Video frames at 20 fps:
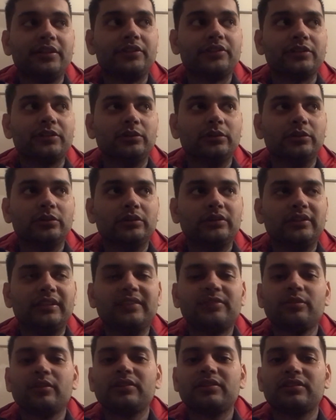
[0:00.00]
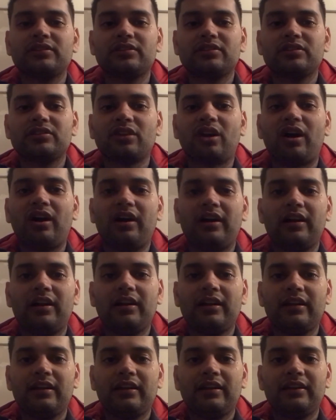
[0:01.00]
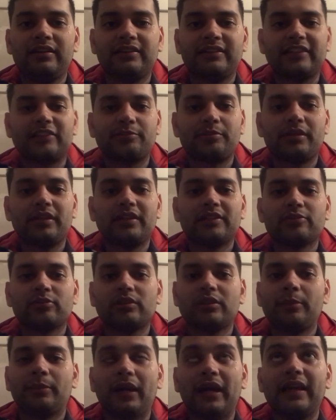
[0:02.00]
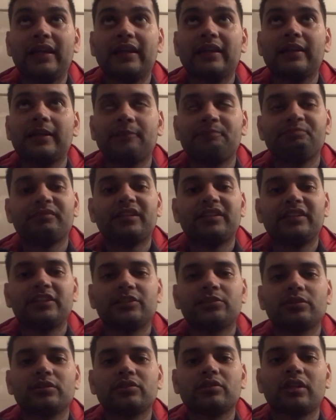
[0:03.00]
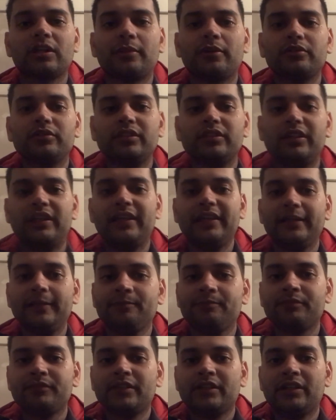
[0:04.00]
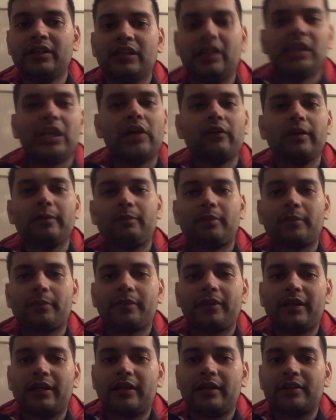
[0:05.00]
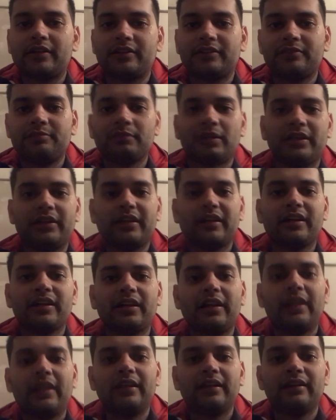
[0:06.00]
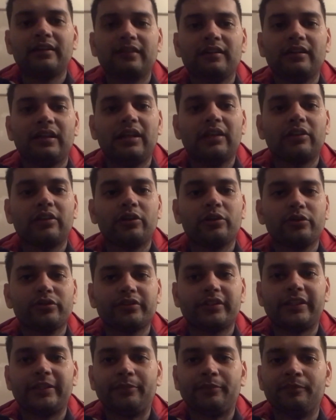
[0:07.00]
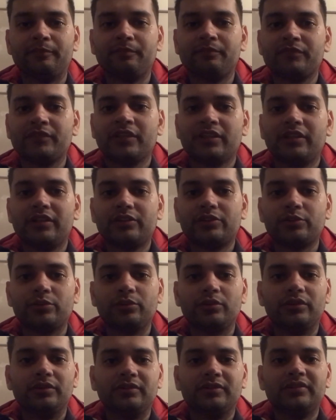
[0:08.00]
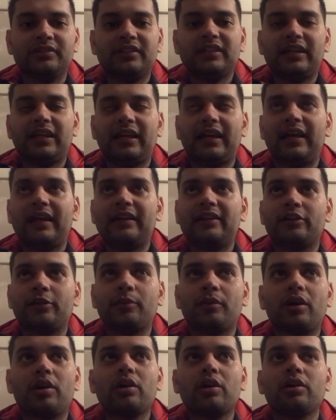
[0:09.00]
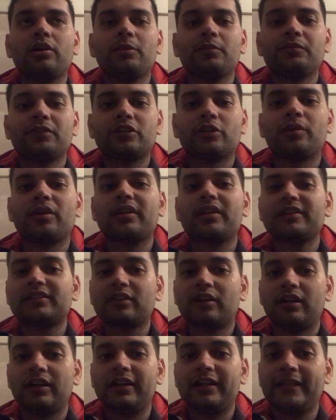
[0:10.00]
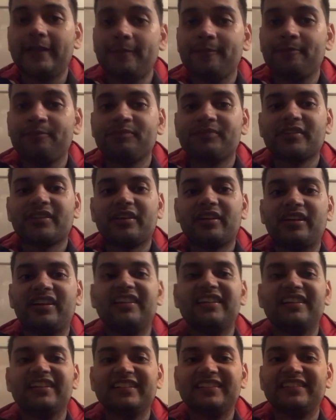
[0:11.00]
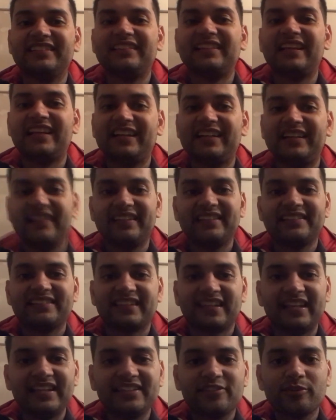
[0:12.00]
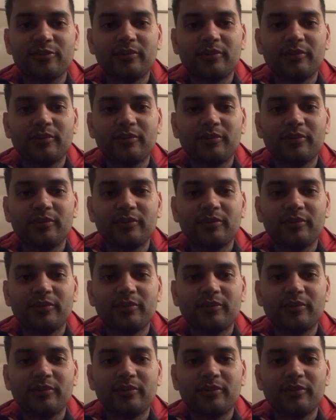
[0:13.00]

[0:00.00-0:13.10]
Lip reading: So this was all the experience with the bike, and this was all about the day. Now I'll prepare my dinner and I'll go to sleep soon. And tomorrow is a holiday. That is nice.